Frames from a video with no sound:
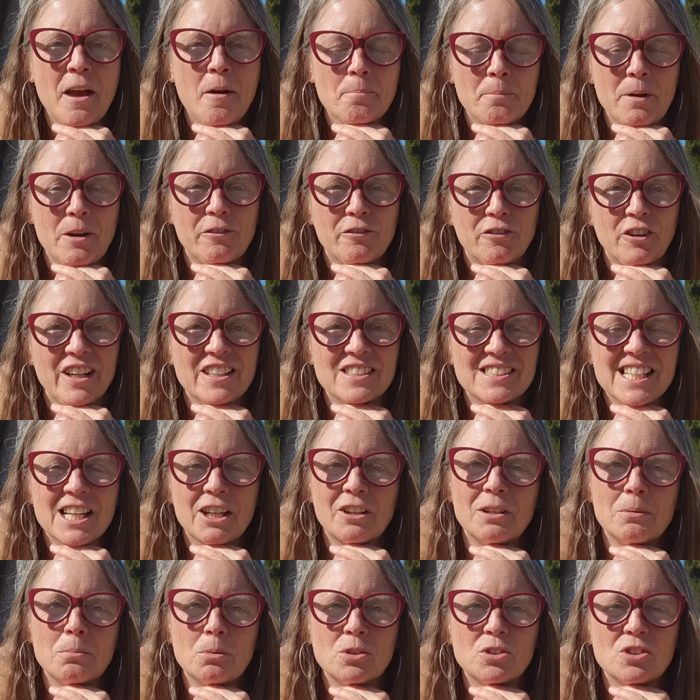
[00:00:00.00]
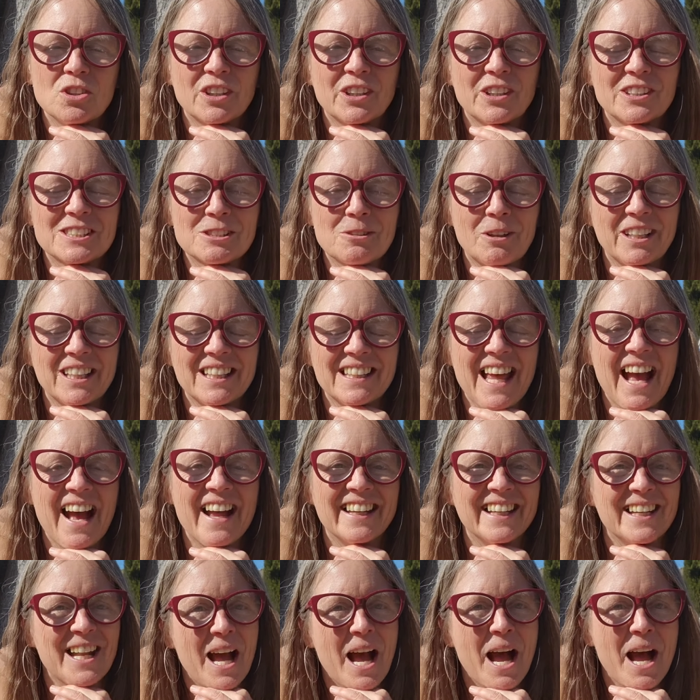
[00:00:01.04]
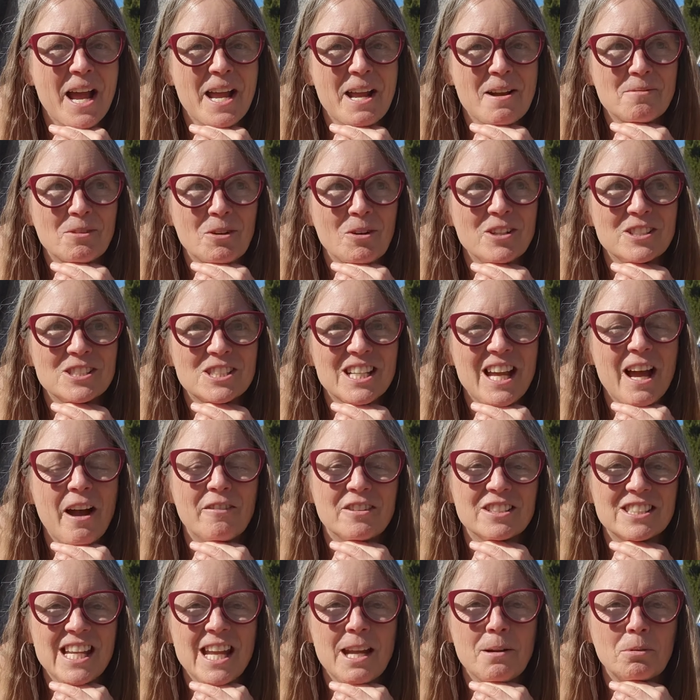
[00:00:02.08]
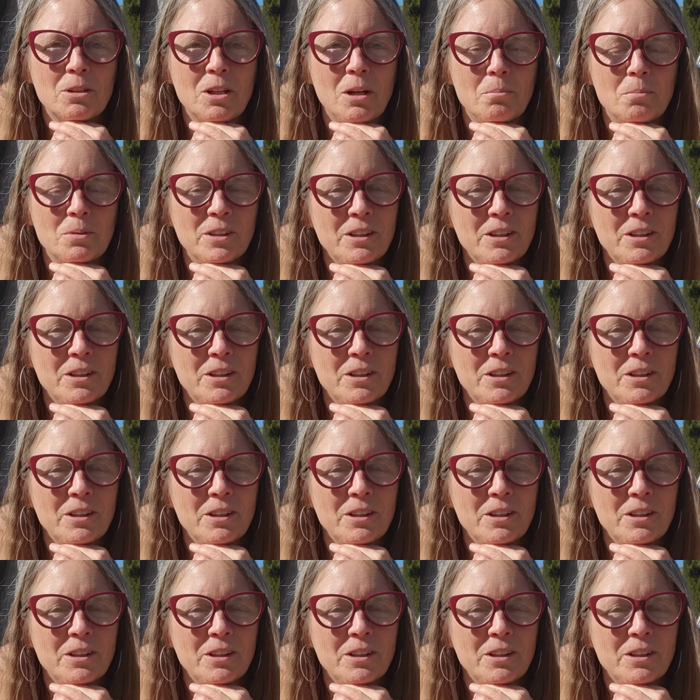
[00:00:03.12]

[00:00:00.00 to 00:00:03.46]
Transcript: My friend Terry Mudrick is running that and I am going to have a table on